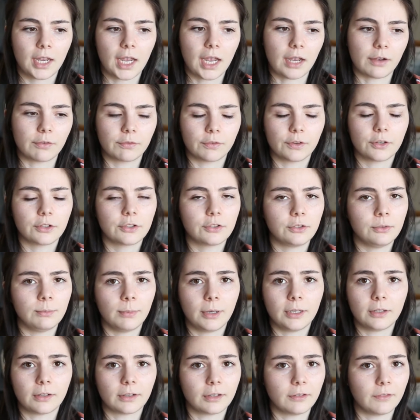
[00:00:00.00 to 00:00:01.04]
at first you
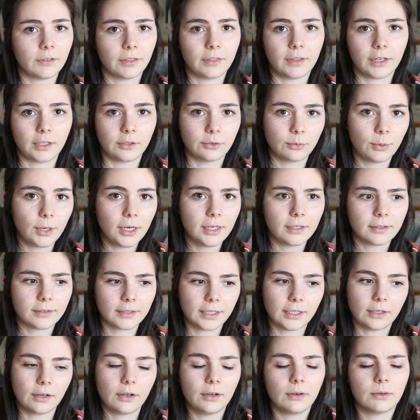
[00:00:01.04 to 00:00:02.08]
might not even think
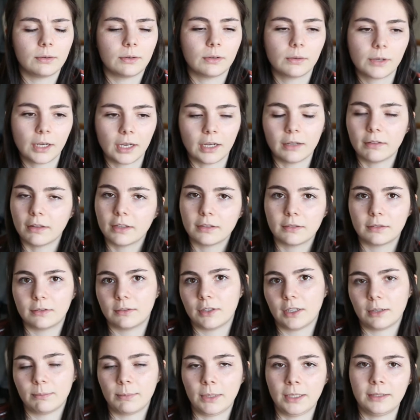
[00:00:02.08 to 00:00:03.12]
twice, like, oh, okay,
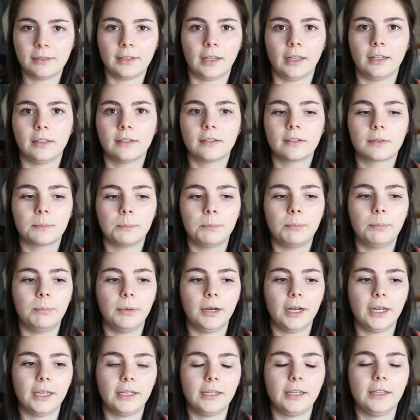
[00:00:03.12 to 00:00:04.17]
that makes sense,
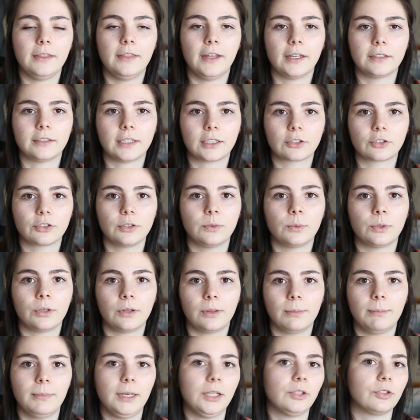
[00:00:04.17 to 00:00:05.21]
but that's actually one
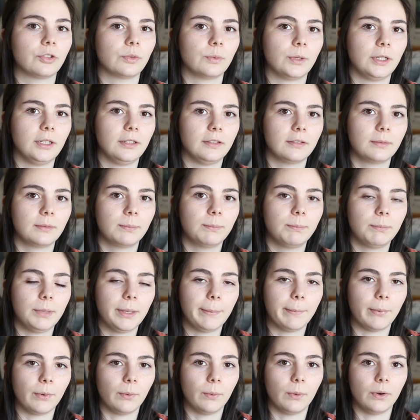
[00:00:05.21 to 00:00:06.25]
of the major ways
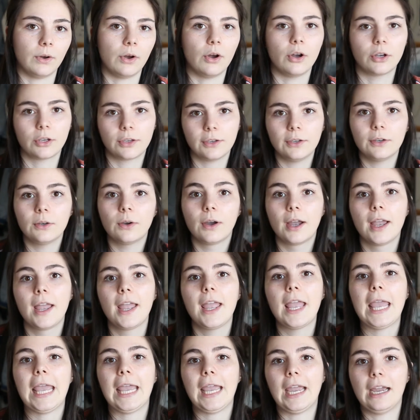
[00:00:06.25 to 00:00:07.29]
people will hook you
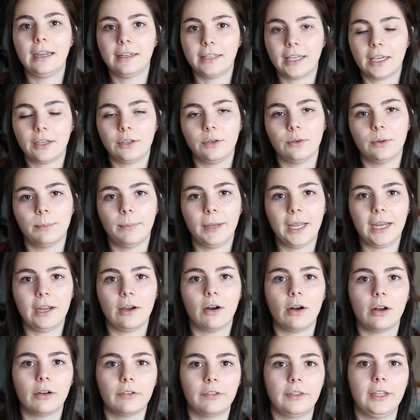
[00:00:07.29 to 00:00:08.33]
and get you to pay
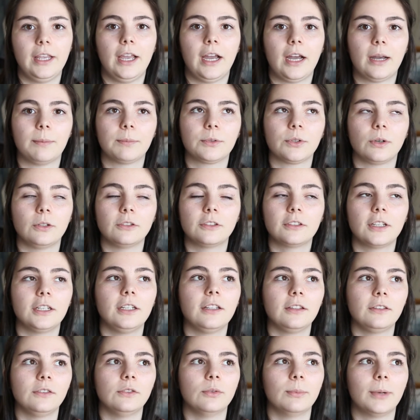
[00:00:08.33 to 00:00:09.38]
off the app. So I'd
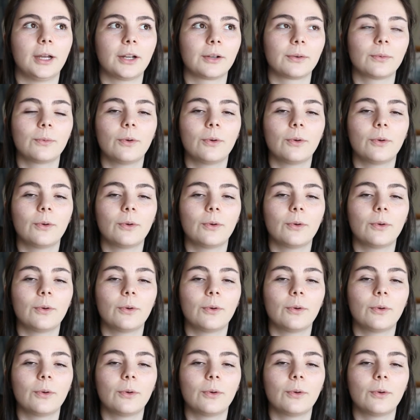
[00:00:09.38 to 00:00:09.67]
say no matter